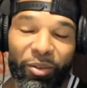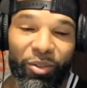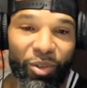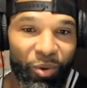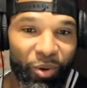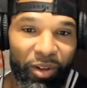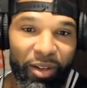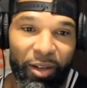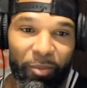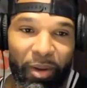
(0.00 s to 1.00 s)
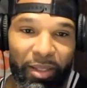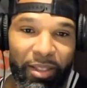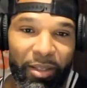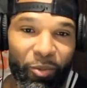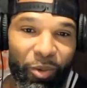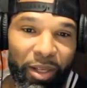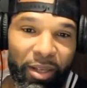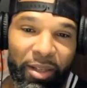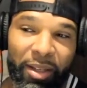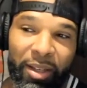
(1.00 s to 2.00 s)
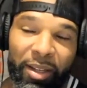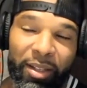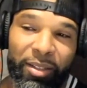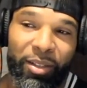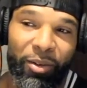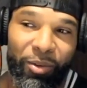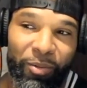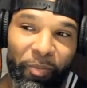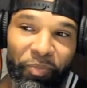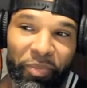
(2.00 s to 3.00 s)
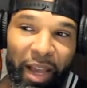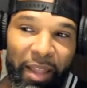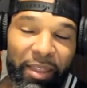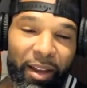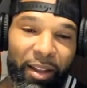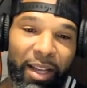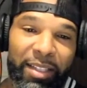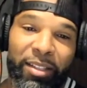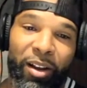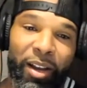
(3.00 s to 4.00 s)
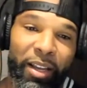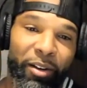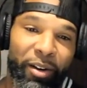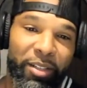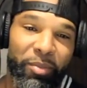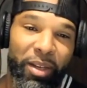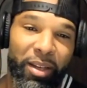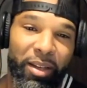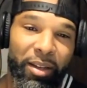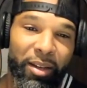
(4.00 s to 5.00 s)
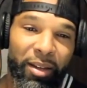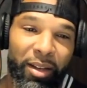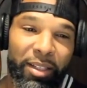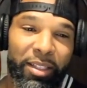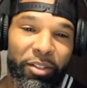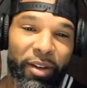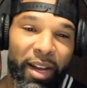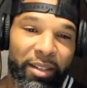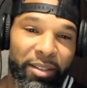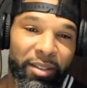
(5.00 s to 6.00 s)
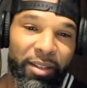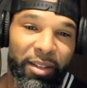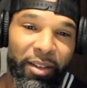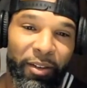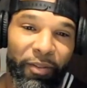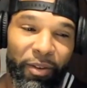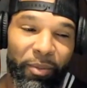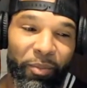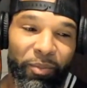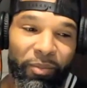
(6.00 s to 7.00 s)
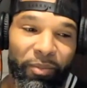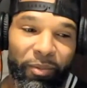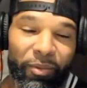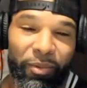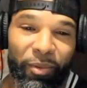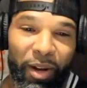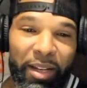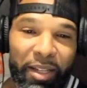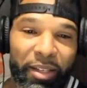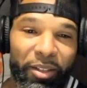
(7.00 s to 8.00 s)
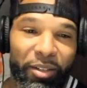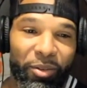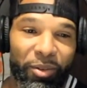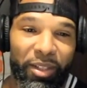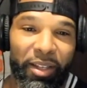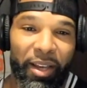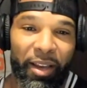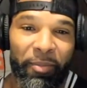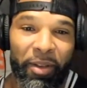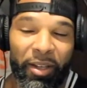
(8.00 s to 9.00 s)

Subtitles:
score and help my team win. So I saw anger as being a distraction from what I needed to do in the game,